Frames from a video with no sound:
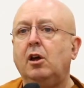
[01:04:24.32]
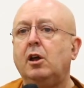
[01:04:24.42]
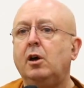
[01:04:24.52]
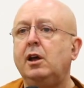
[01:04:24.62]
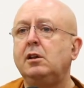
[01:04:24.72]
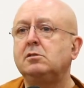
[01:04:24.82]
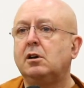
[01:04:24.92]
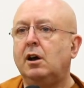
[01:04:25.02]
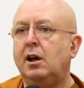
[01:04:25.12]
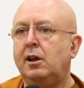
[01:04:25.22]
In
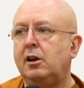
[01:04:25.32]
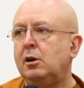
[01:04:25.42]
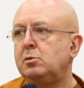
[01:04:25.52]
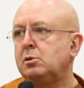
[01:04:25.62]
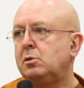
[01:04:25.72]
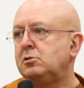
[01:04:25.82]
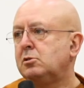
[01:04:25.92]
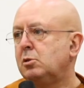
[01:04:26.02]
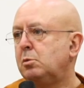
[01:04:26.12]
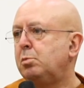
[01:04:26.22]
Thailand I was always
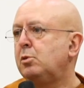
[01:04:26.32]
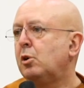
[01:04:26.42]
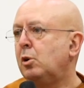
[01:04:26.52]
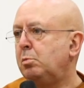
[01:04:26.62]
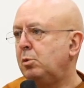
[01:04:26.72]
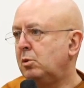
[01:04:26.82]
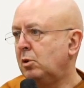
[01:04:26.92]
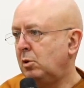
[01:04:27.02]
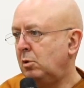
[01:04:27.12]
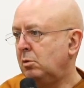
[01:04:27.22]
taught Buddho,
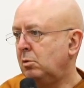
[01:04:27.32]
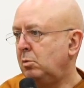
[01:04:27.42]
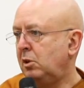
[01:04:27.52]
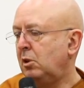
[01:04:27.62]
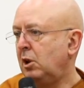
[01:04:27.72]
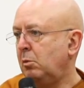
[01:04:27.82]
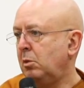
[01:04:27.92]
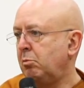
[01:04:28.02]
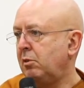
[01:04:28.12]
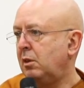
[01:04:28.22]
Buddho with
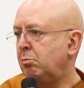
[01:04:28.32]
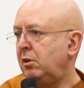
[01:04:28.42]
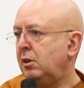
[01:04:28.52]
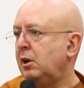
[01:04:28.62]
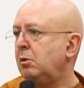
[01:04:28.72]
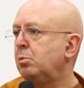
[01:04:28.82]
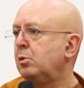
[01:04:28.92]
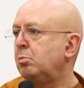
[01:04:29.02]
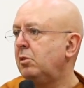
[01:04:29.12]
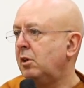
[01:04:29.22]
the breath. Breathing in,
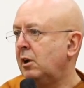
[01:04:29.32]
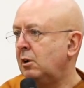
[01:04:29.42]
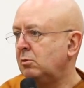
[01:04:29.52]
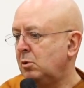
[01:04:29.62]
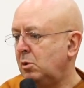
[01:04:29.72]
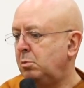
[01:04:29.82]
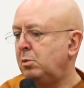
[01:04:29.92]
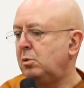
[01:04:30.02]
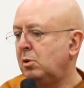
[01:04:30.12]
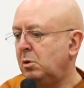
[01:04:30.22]
Bud, breathing out, Tho,
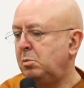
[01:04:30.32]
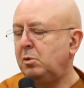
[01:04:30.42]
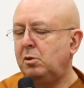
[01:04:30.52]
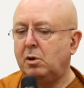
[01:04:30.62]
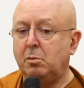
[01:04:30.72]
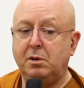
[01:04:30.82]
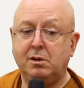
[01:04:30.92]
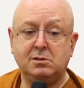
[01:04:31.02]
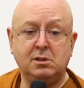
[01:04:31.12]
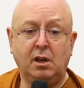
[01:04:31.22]
Buddho, Buddho.
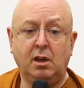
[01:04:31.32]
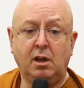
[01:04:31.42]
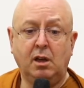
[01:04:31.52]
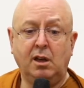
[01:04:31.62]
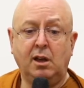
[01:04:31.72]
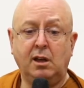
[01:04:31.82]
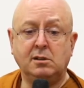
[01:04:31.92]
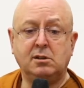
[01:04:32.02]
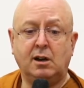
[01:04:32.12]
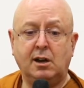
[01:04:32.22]
Because in
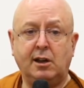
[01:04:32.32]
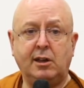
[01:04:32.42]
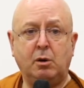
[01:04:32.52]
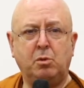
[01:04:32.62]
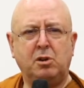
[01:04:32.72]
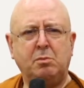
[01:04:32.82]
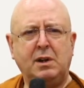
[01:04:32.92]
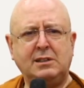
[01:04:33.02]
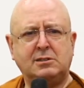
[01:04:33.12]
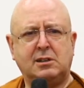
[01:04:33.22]
Thailand that word
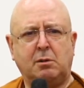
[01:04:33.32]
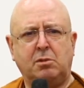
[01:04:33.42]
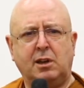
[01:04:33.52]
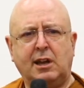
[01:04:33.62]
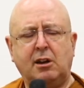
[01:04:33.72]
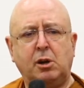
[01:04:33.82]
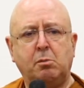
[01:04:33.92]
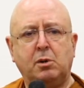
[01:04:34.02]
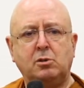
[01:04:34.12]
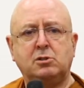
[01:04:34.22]
meant something, it had an
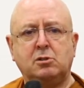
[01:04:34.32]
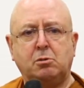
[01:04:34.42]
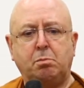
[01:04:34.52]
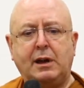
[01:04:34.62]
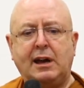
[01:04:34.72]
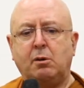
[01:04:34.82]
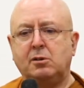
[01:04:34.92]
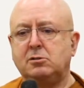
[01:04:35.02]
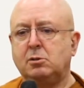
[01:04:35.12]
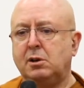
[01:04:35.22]
emotional
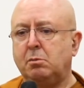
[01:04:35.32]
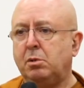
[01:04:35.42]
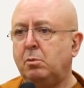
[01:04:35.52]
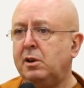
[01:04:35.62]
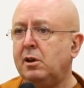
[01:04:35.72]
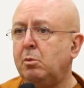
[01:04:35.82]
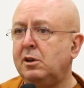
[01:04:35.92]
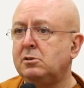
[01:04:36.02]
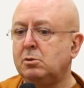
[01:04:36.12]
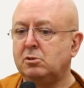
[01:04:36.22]
power to it. But when I
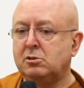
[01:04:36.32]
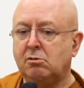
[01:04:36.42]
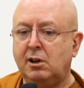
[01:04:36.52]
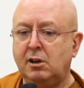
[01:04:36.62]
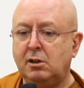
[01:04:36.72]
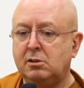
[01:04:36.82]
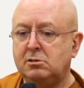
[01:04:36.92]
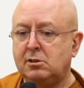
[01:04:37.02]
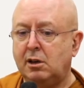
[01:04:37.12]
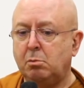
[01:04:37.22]
went to Australia,
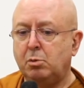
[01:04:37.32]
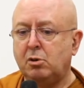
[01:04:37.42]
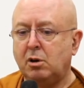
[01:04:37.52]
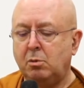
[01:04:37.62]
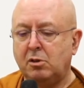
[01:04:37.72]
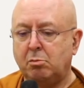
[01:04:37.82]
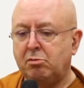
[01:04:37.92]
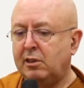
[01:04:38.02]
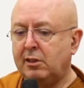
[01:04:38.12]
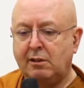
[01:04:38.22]
saying Buddho with the
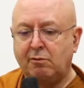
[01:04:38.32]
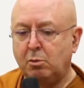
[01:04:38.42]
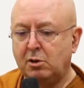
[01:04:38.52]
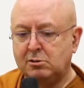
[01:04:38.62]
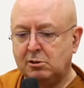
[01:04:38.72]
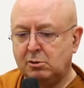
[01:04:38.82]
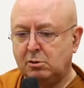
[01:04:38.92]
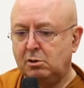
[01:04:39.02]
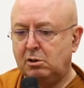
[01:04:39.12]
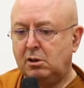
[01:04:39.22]
breath never worked at all.